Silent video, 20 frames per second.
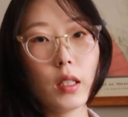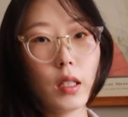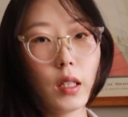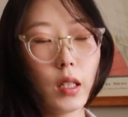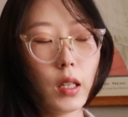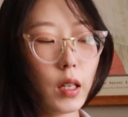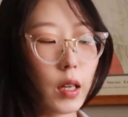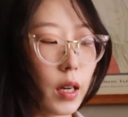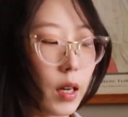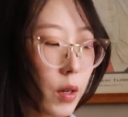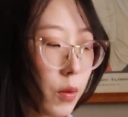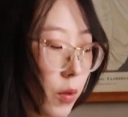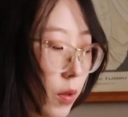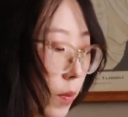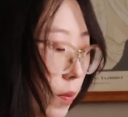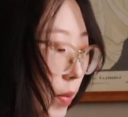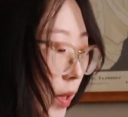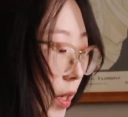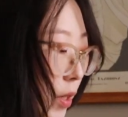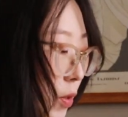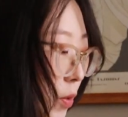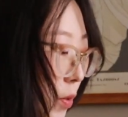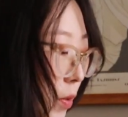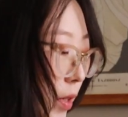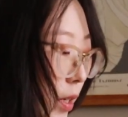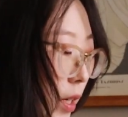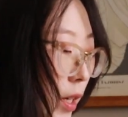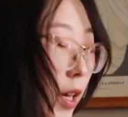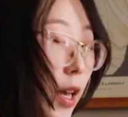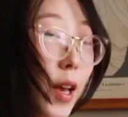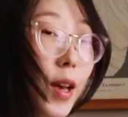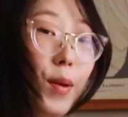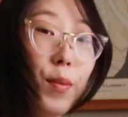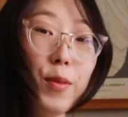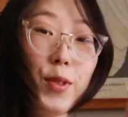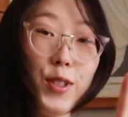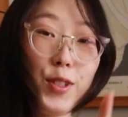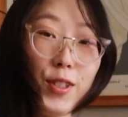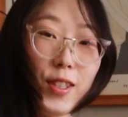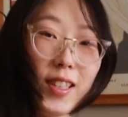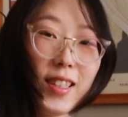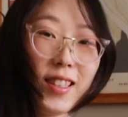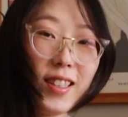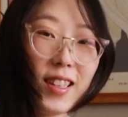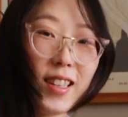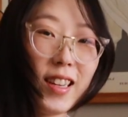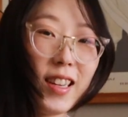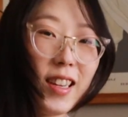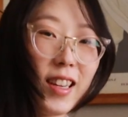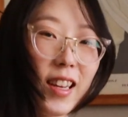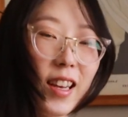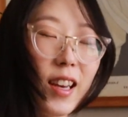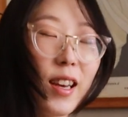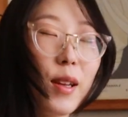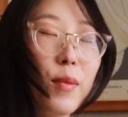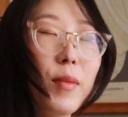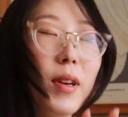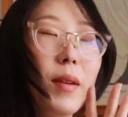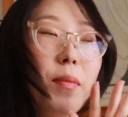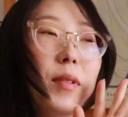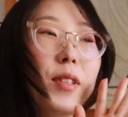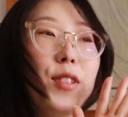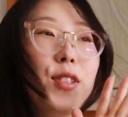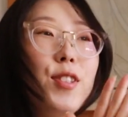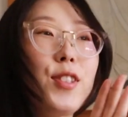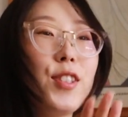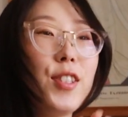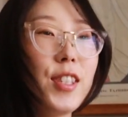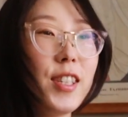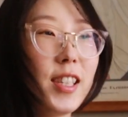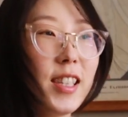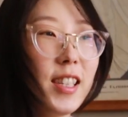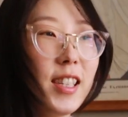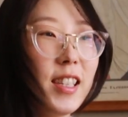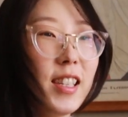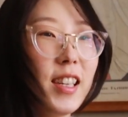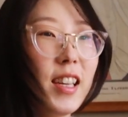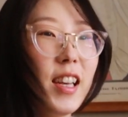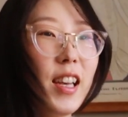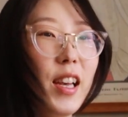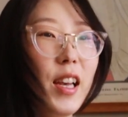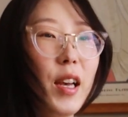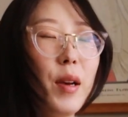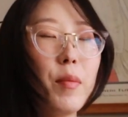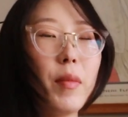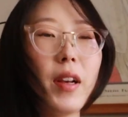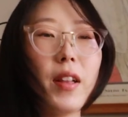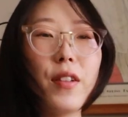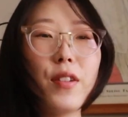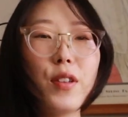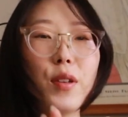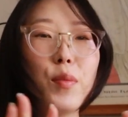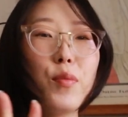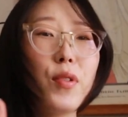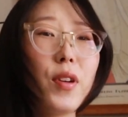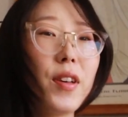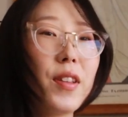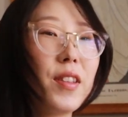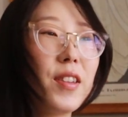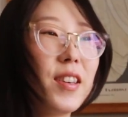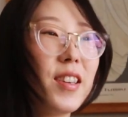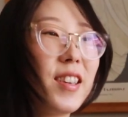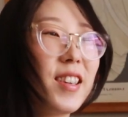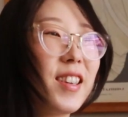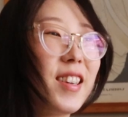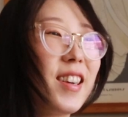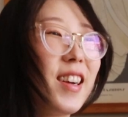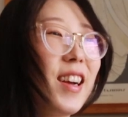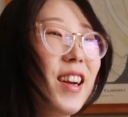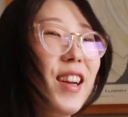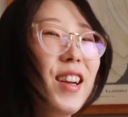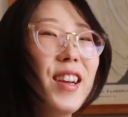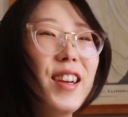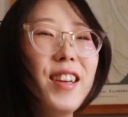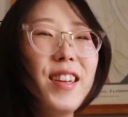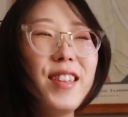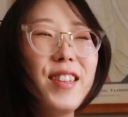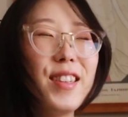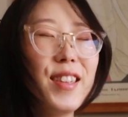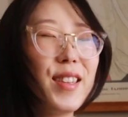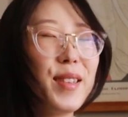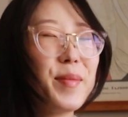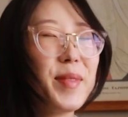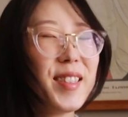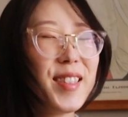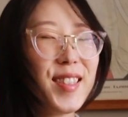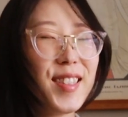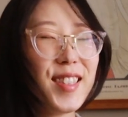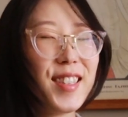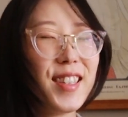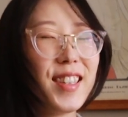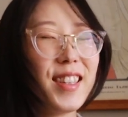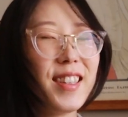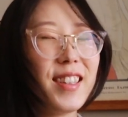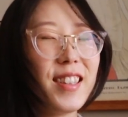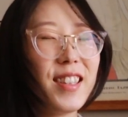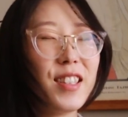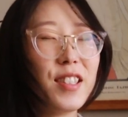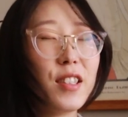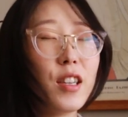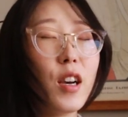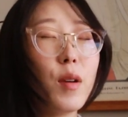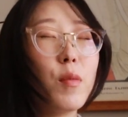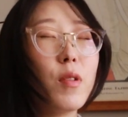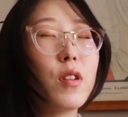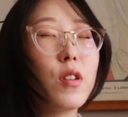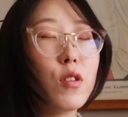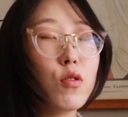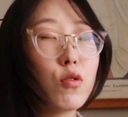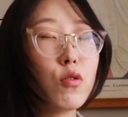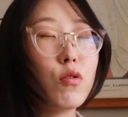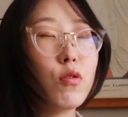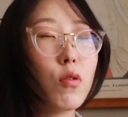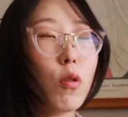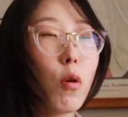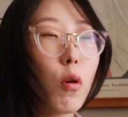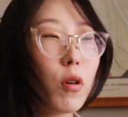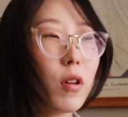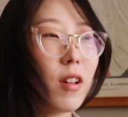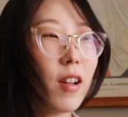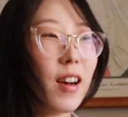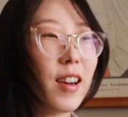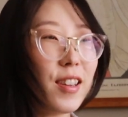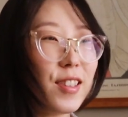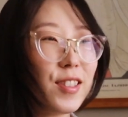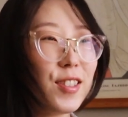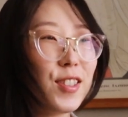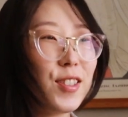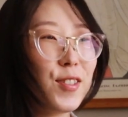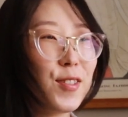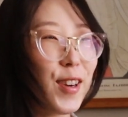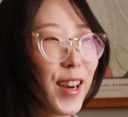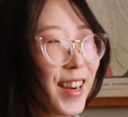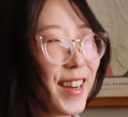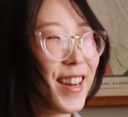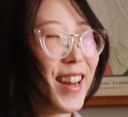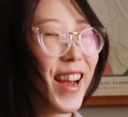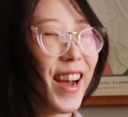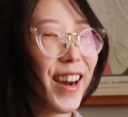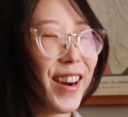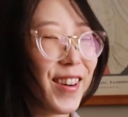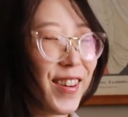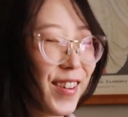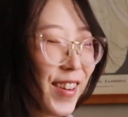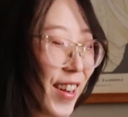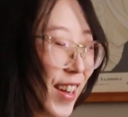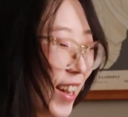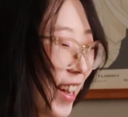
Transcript: knitting, I would be doing machine knitting, and my little brother knitting machine is coming in so clutch right now.